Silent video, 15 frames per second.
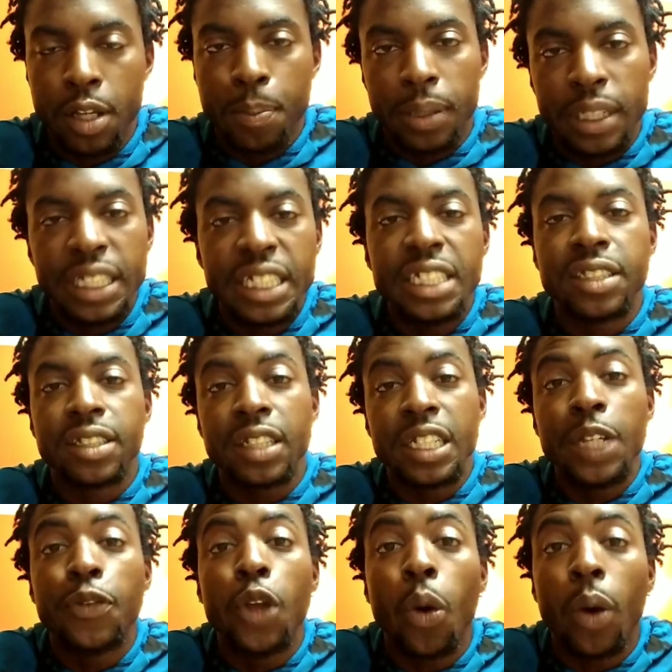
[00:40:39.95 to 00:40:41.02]
Please
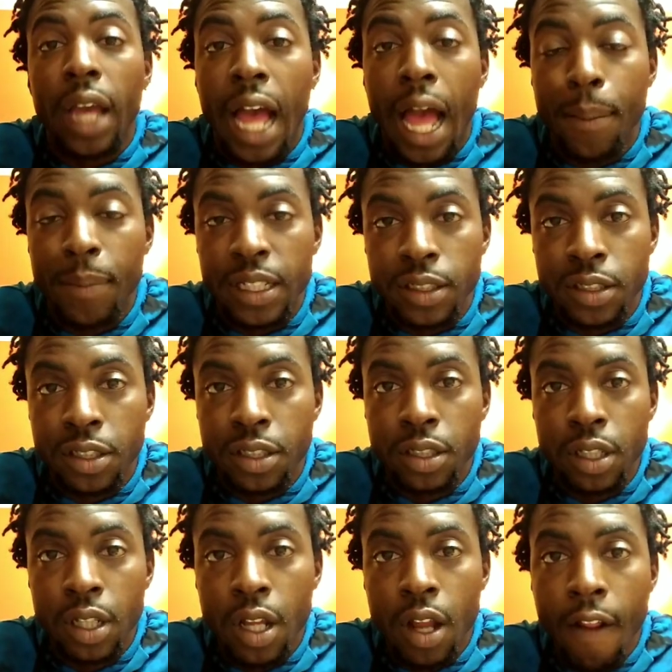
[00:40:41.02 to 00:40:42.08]
leave your comments
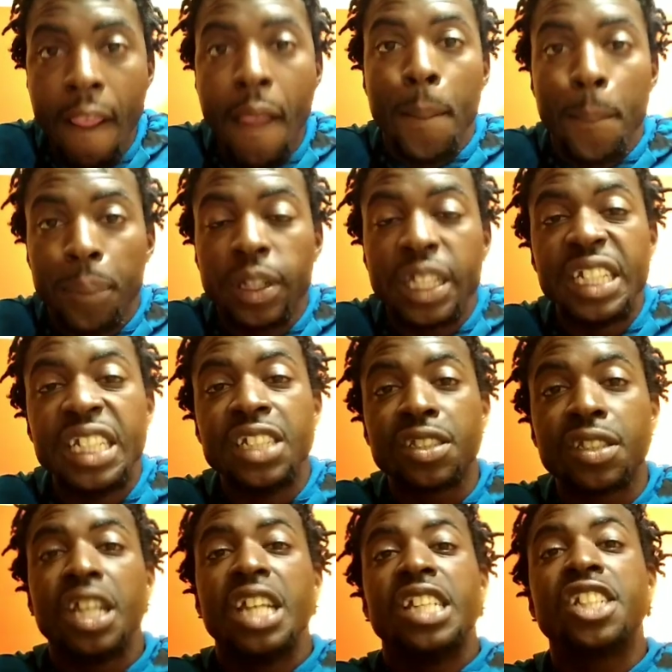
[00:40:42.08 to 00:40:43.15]
and
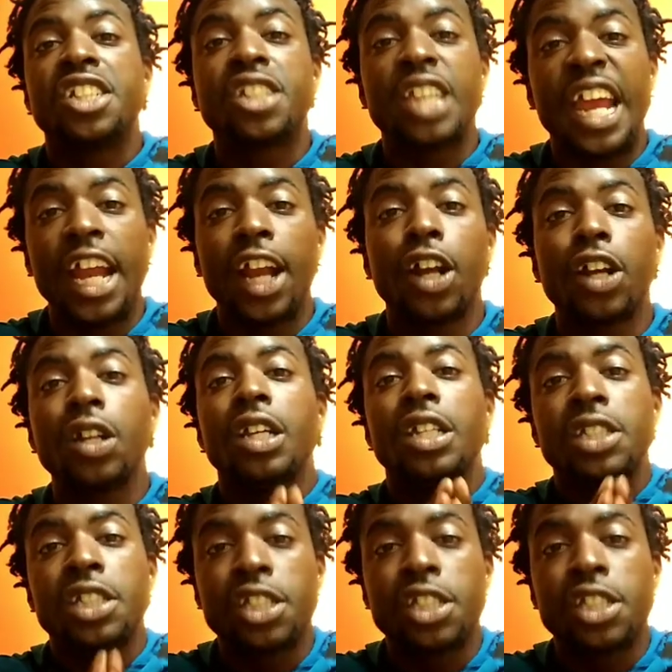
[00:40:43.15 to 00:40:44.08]
please share.